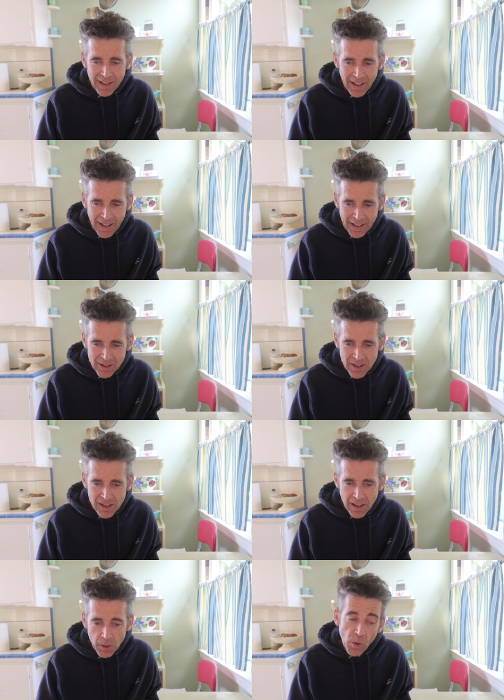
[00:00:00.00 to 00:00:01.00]
and
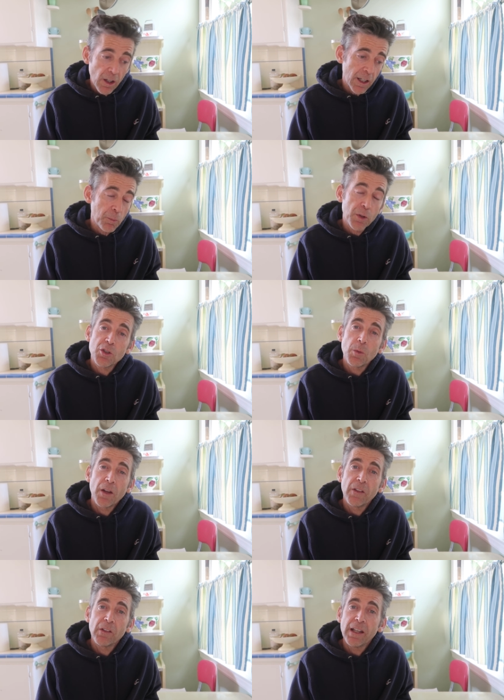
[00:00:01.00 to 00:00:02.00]
she's like, well, I can put you
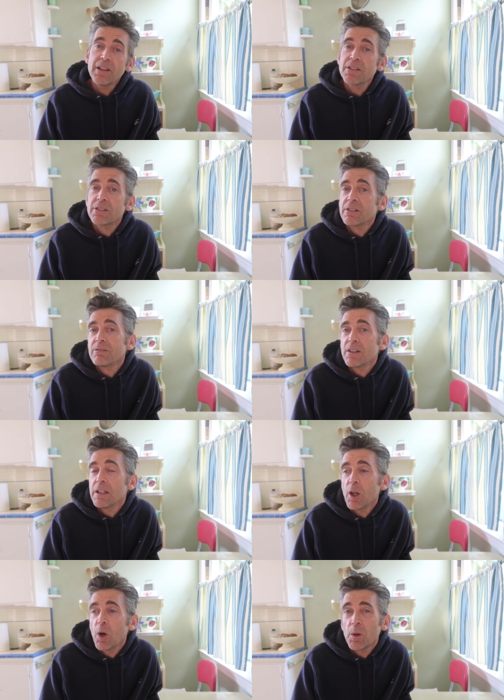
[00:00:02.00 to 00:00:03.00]
on the list,
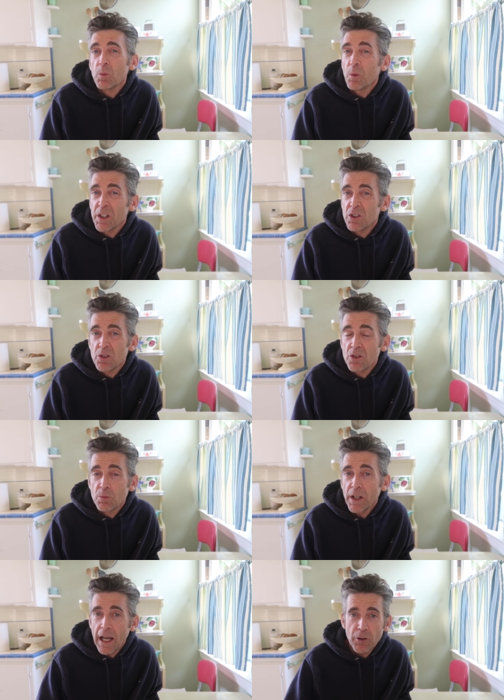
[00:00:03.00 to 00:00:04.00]
you know, and when we do,
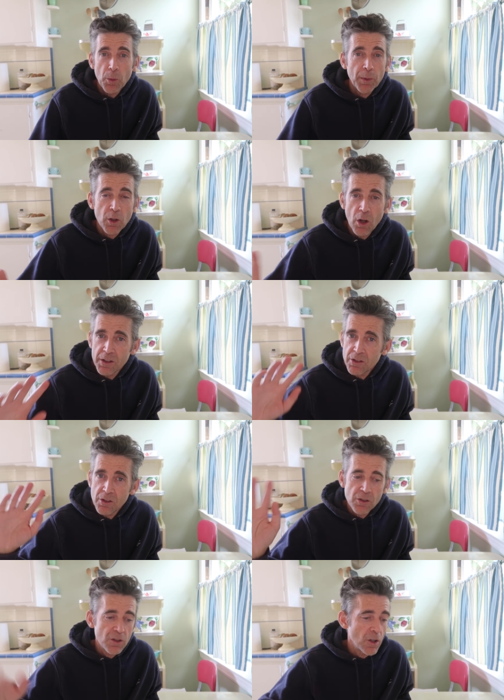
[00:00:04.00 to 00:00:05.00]
we have open callings to
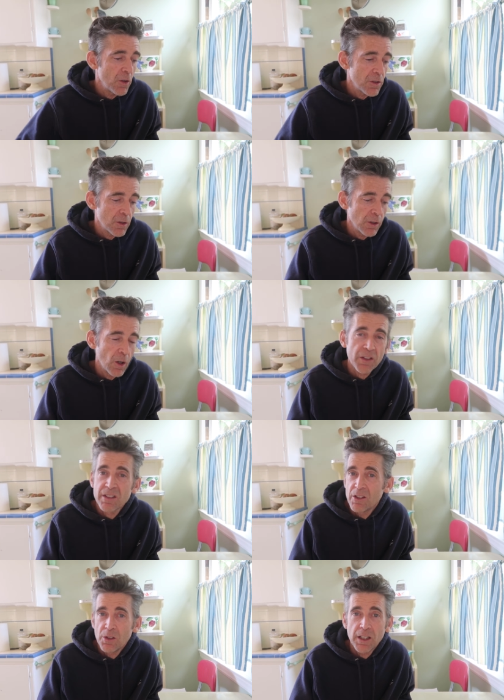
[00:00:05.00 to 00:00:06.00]
do shows, you know, I'll
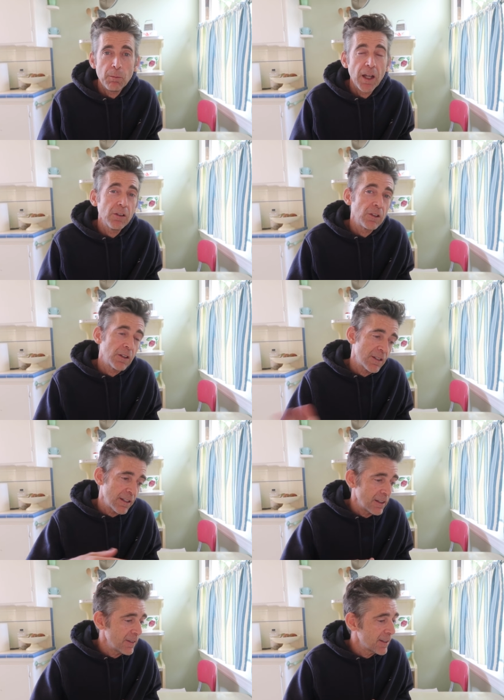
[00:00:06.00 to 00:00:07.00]
send you an email, and you can
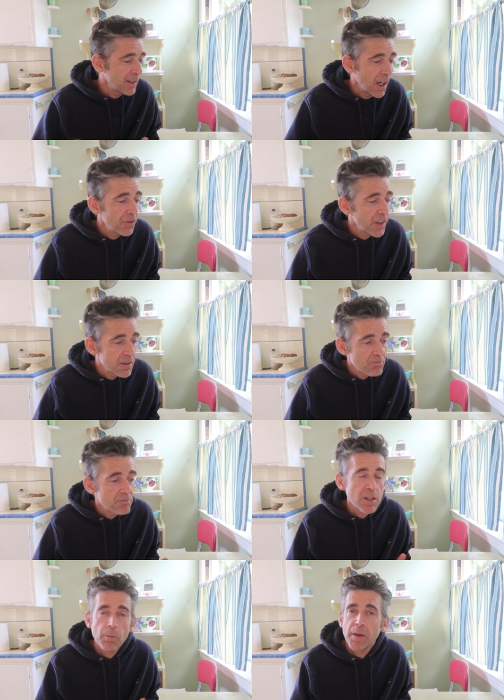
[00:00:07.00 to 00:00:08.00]
send in stuff and
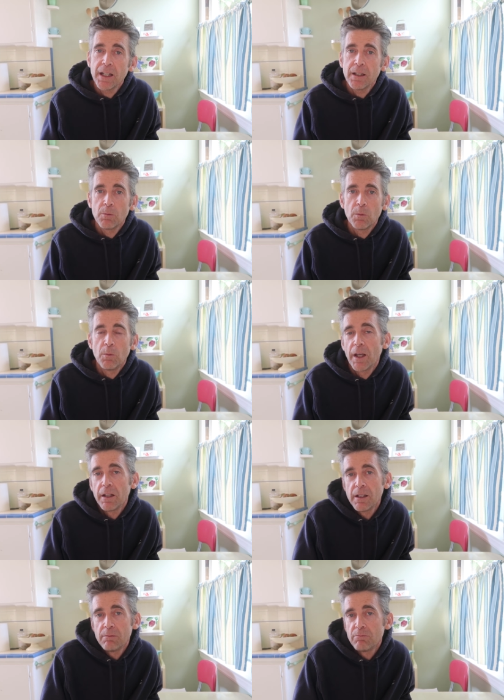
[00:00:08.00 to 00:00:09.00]
submit it, and
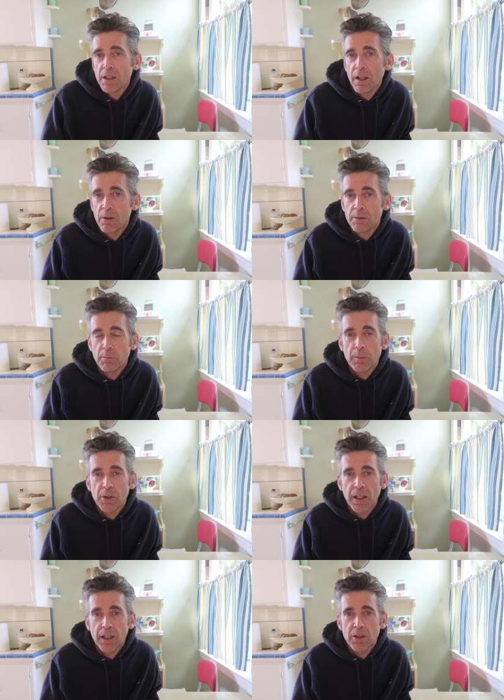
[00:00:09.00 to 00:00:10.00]
and you know, maybe
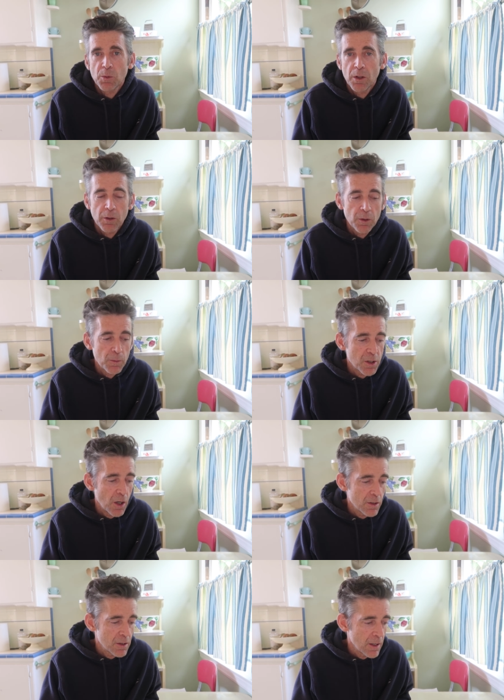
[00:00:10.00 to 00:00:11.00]
you'll get into one of the group
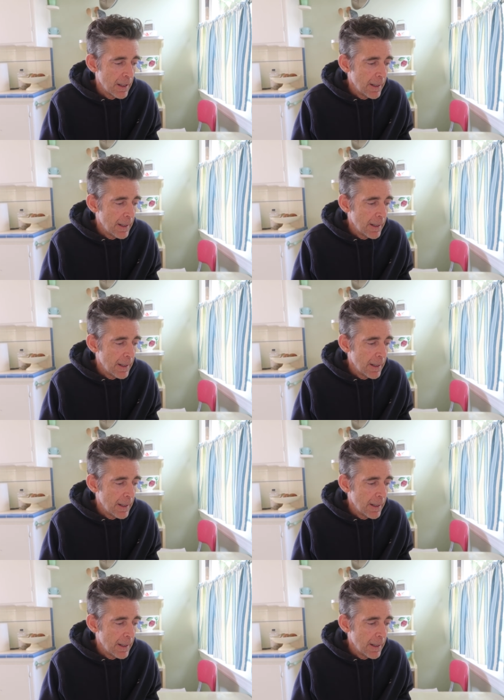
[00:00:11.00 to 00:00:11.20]
shows